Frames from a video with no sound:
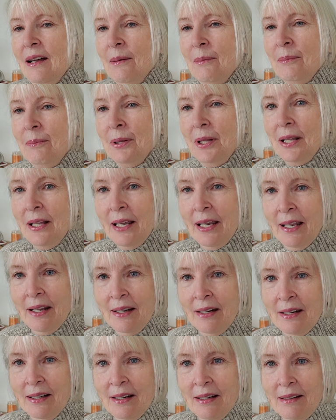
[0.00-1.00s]

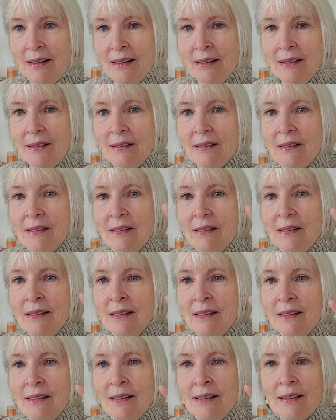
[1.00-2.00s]
planned it,
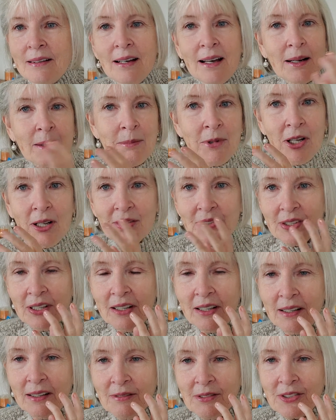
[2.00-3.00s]
got them all
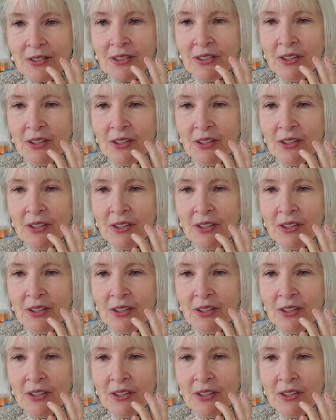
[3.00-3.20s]
done. I was in